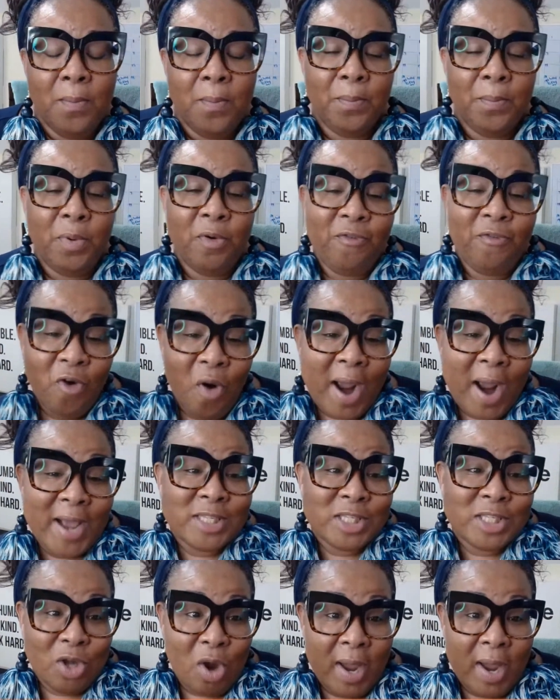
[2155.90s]
before I
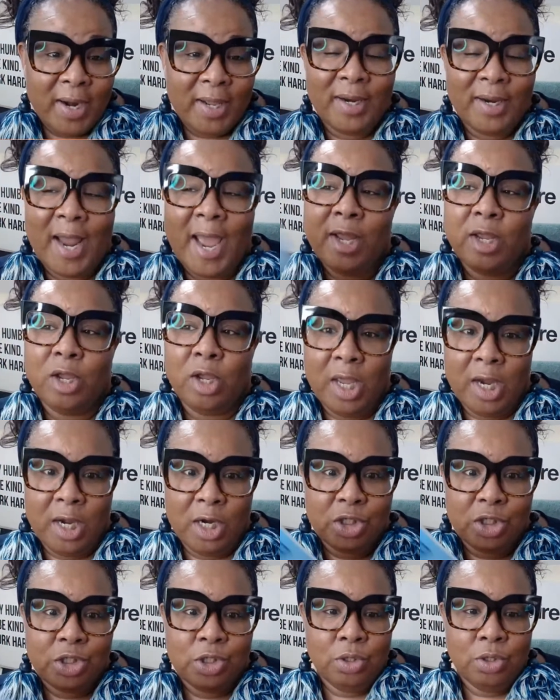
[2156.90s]
started like getting
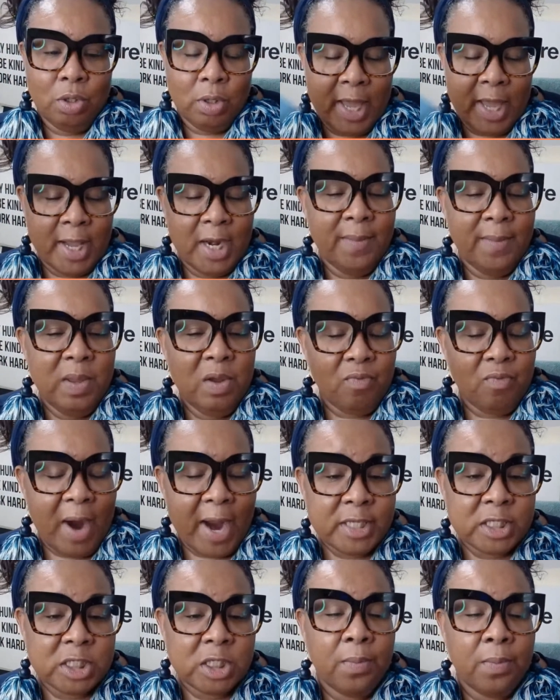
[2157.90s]
into, okay, let me
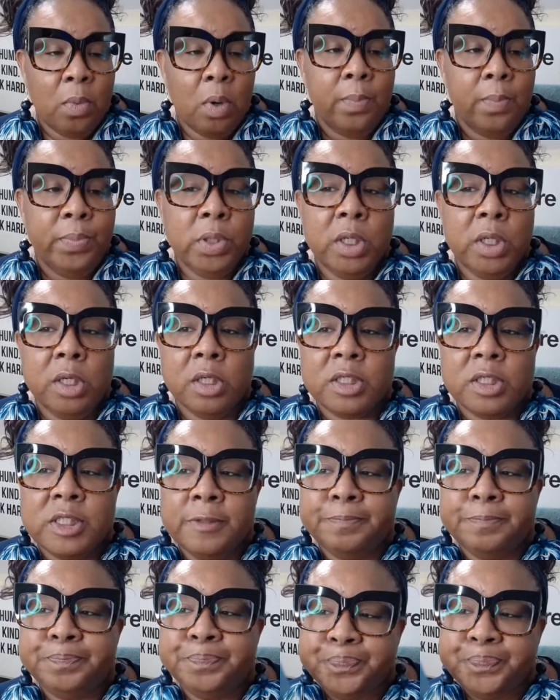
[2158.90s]
write some more books.
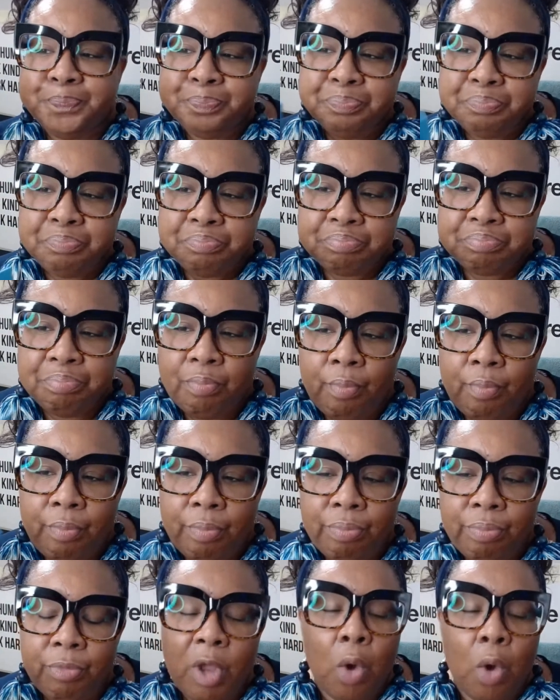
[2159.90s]

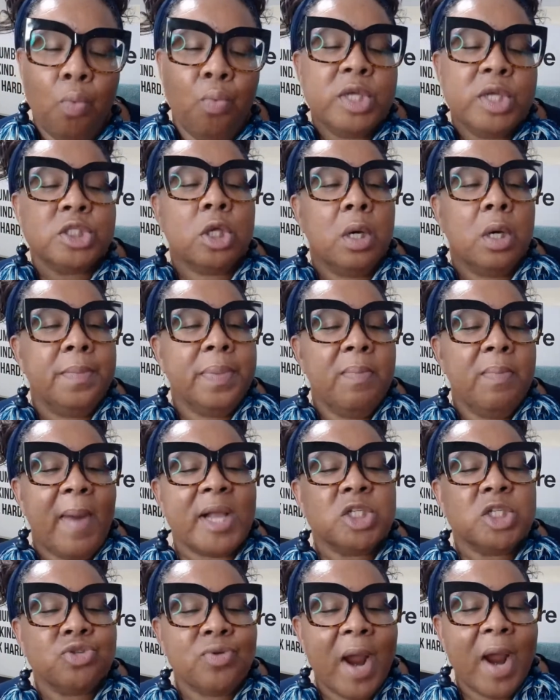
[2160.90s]
What's going to be my
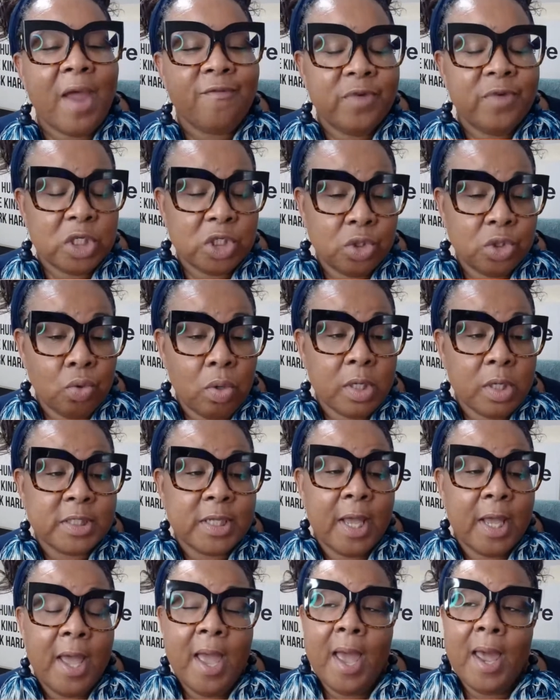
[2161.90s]
traffic source?
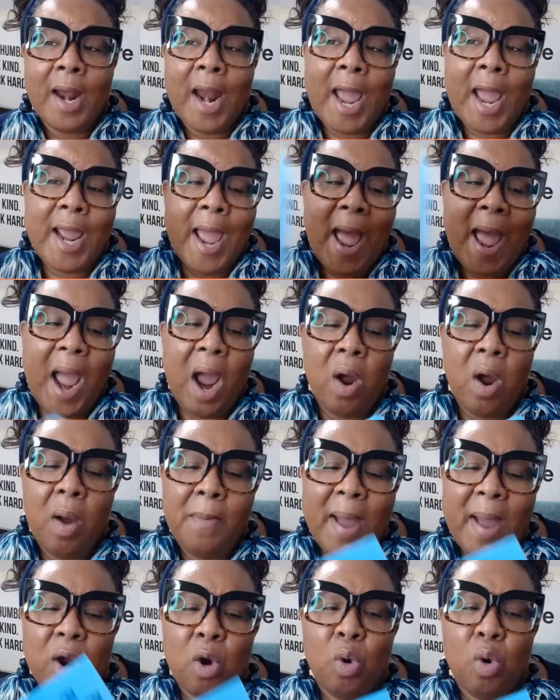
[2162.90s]
Like, how am
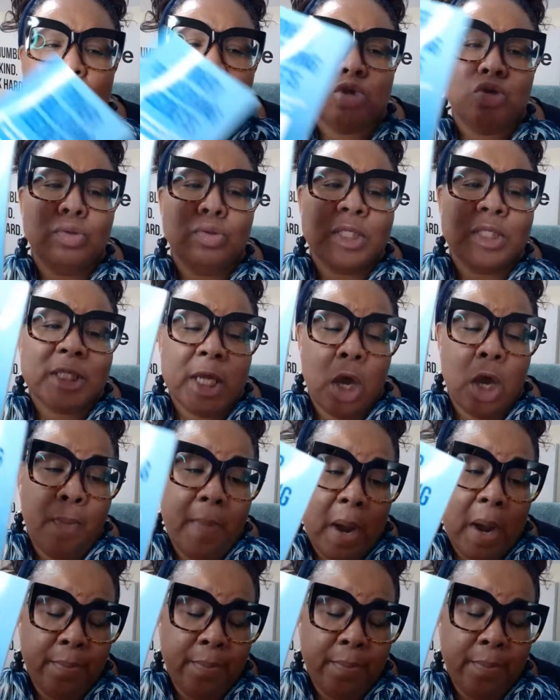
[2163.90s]
I going to sell my